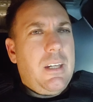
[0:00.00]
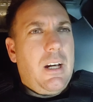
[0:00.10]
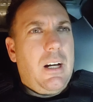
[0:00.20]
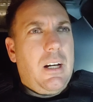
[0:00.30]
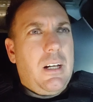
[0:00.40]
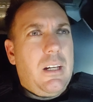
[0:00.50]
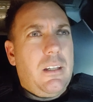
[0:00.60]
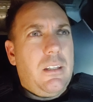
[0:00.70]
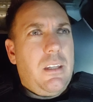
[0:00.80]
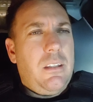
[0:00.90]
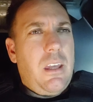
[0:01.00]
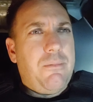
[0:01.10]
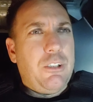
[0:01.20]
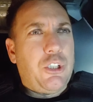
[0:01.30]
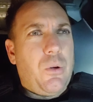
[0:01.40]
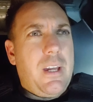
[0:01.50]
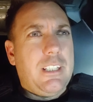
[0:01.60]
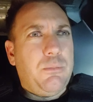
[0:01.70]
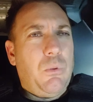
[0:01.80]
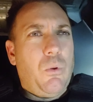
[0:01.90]
Uh, if a jury
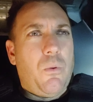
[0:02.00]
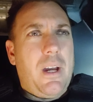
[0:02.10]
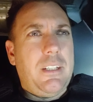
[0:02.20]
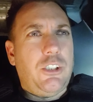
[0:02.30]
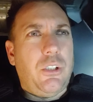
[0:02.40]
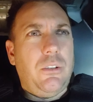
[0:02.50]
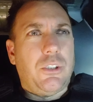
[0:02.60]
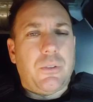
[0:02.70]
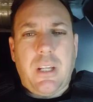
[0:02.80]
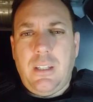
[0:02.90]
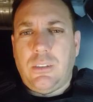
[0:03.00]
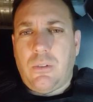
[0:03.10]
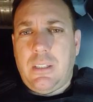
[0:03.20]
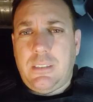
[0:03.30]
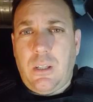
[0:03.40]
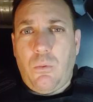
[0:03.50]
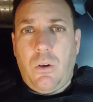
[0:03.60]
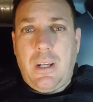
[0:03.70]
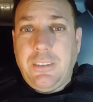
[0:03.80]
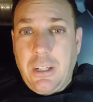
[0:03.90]
asked me, well, why didn't you use your taser? I'd say,
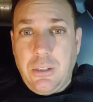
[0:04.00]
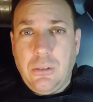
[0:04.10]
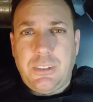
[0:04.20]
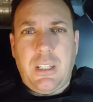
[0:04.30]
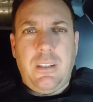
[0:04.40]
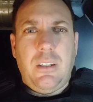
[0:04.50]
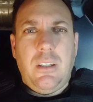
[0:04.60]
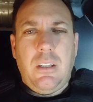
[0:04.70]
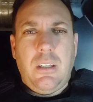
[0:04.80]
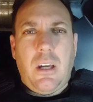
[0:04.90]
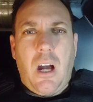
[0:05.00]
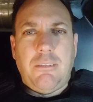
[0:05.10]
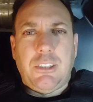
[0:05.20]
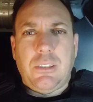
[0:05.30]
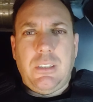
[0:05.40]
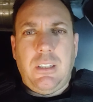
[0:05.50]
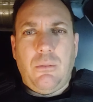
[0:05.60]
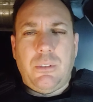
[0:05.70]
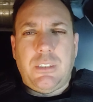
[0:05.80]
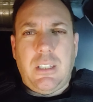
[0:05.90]
well, I did use it. Obviously,
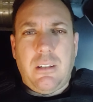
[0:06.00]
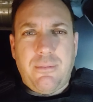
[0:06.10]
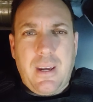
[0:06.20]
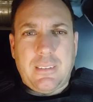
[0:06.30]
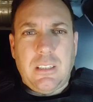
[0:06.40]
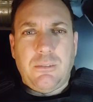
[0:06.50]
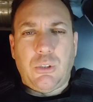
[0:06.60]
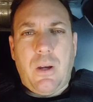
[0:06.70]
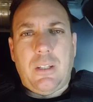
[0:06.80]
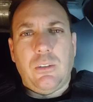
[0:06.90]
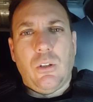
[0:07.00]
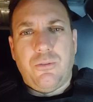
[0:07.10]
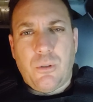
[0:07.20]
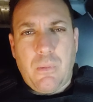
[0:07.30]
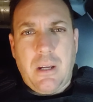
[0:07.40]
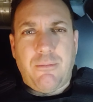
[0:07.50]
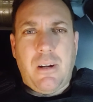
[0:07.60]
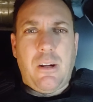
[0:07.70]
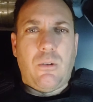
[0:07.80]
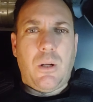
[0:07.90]
it was ineffective, so I had to go for my
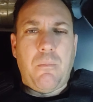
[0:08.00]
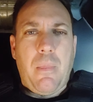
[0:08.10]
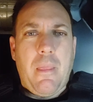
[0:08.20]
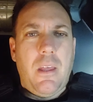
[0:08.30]
firearm.